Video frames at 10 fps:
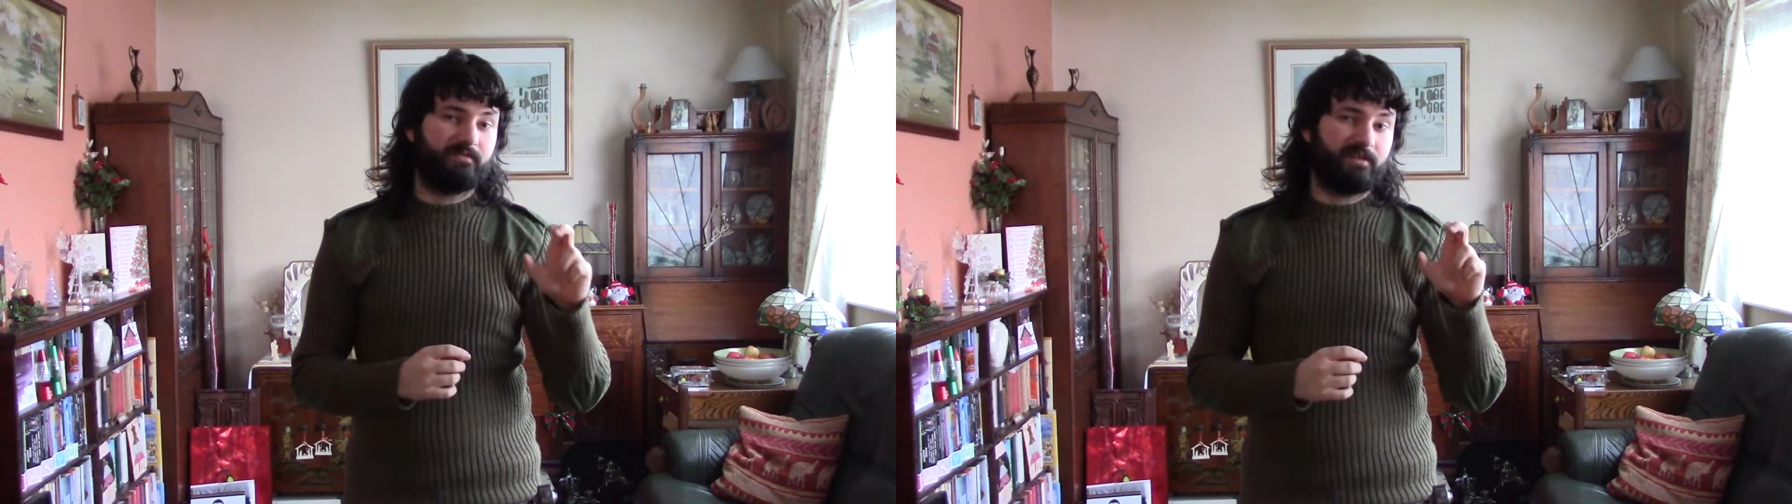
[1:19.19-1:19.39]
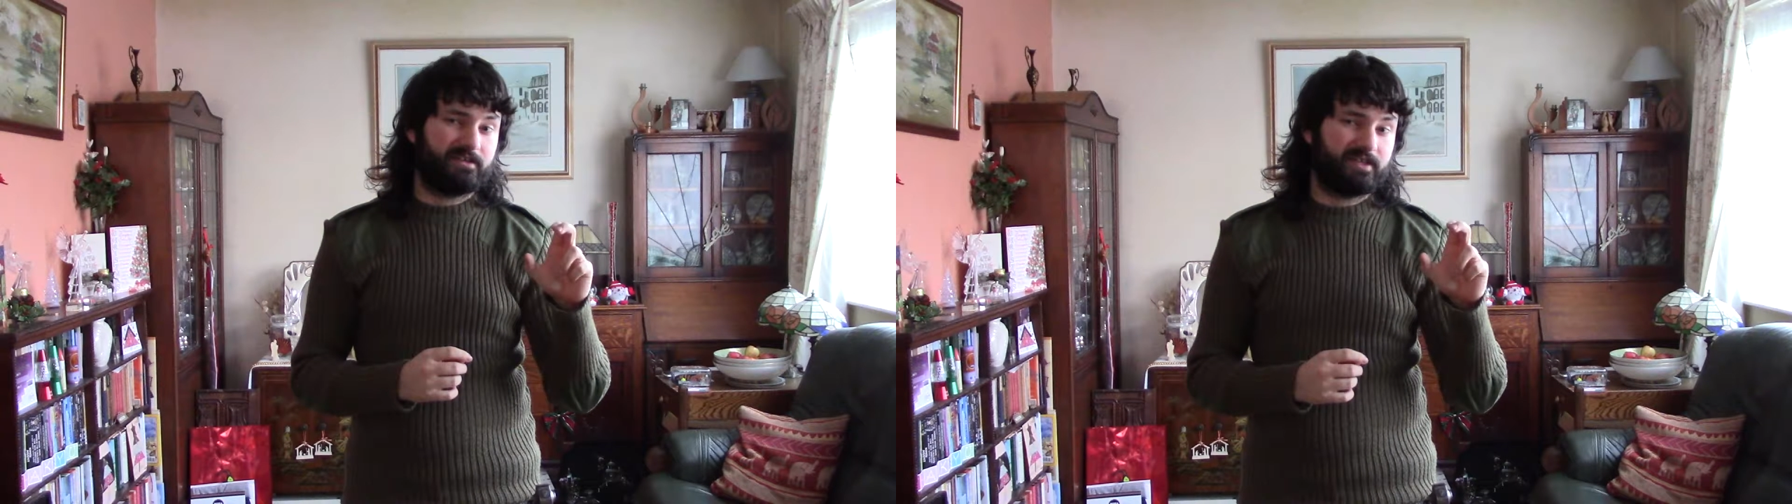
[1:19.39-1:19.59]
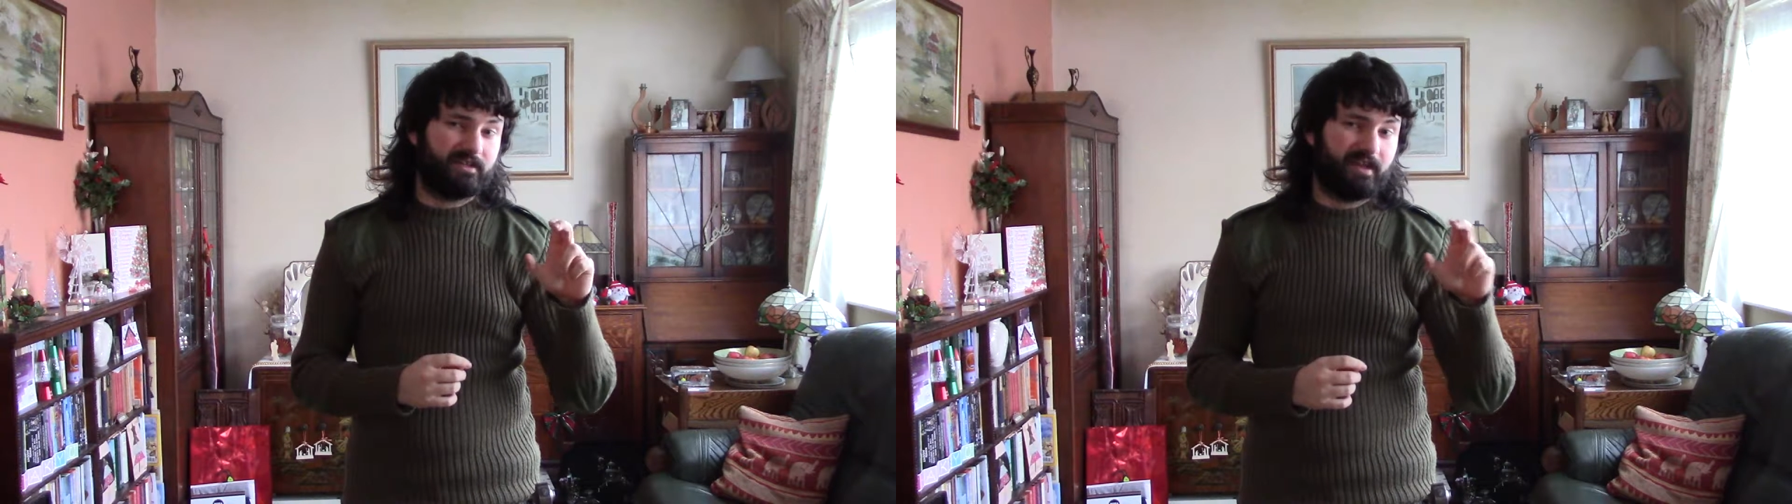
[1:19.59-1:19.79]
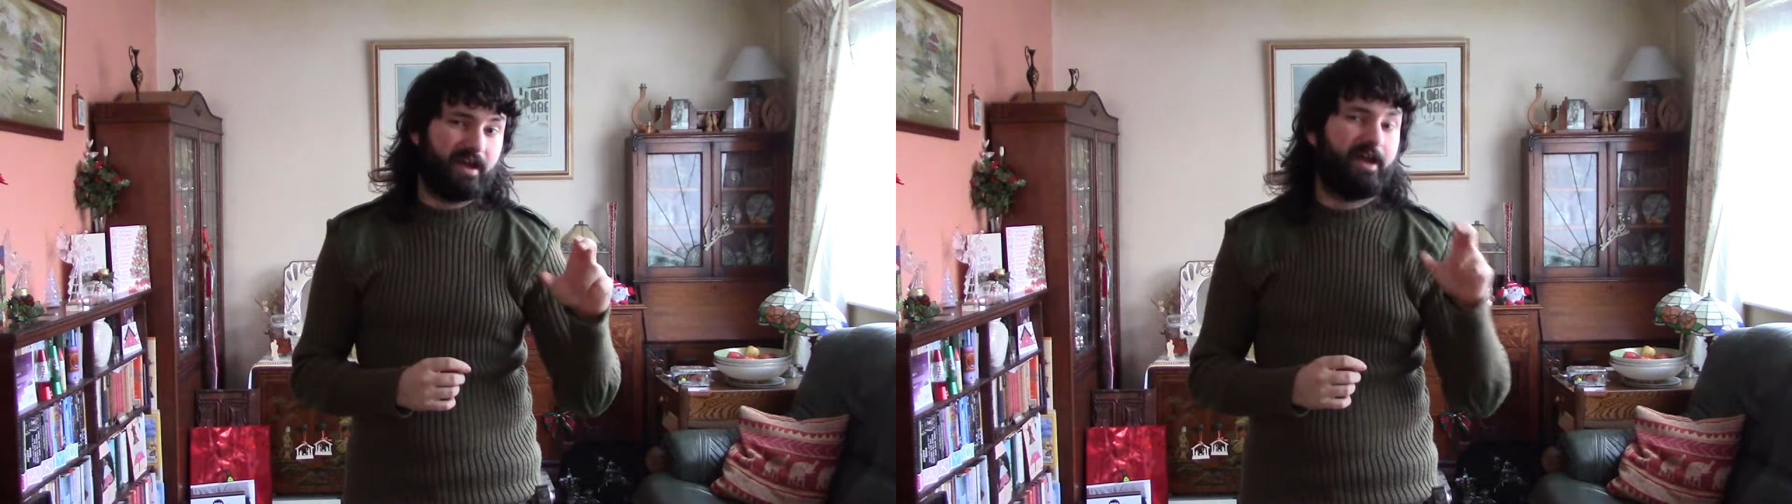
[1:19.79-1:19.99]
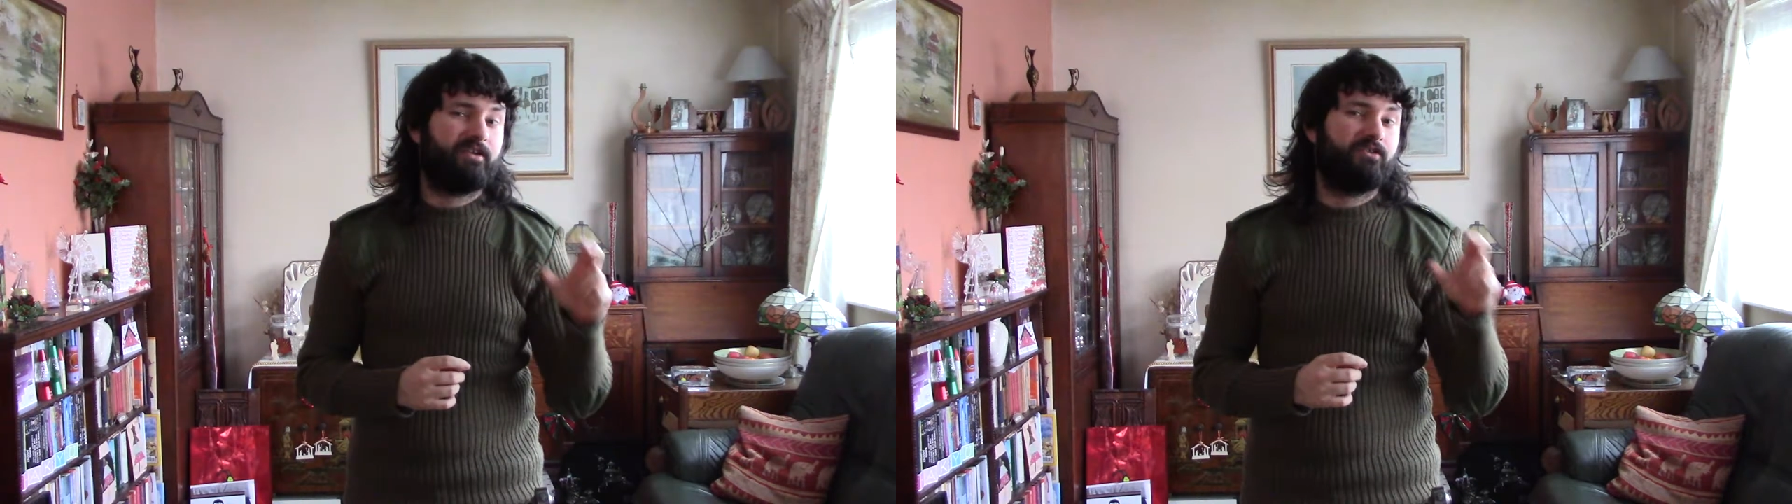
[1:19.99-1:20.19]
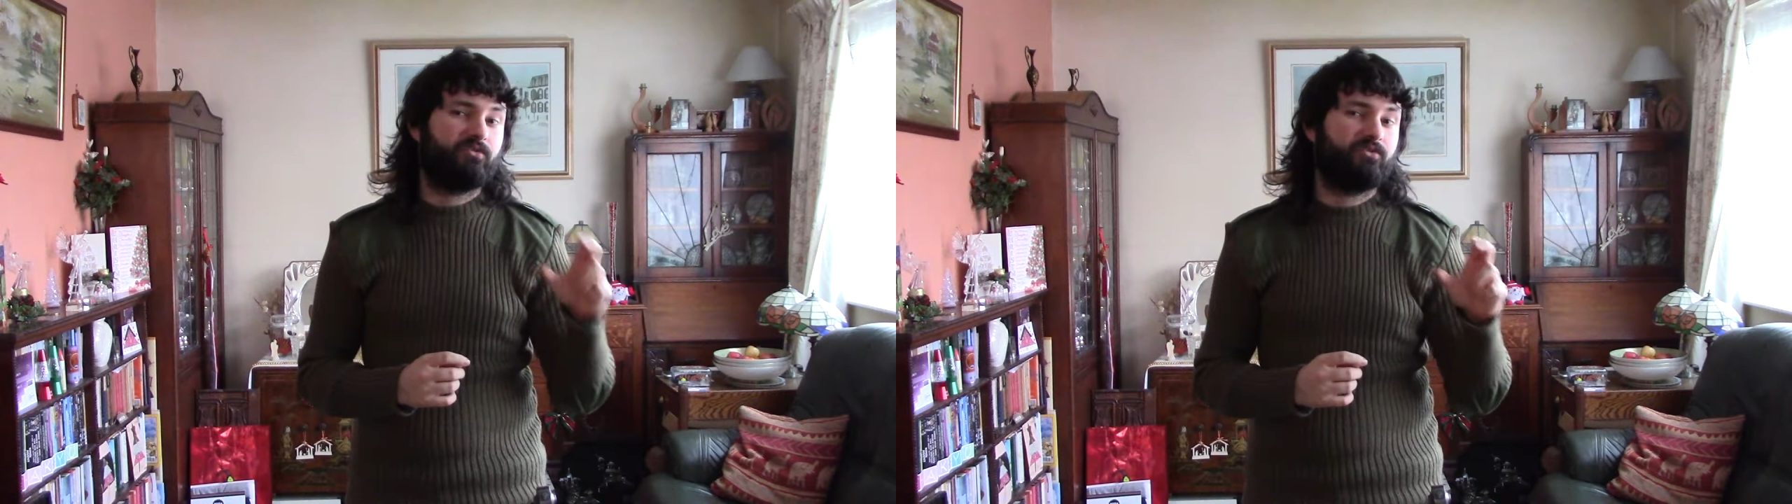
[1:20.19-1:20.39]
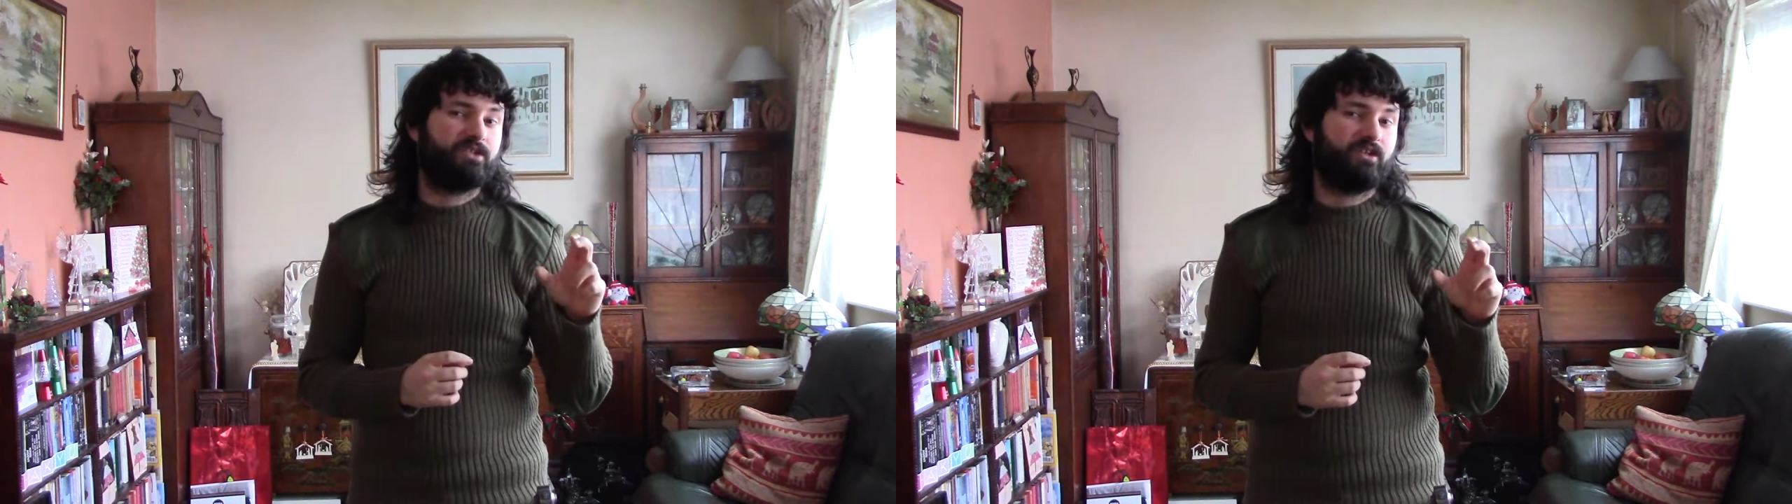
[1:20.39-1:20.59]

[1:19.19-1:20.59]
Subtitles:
things like the handles,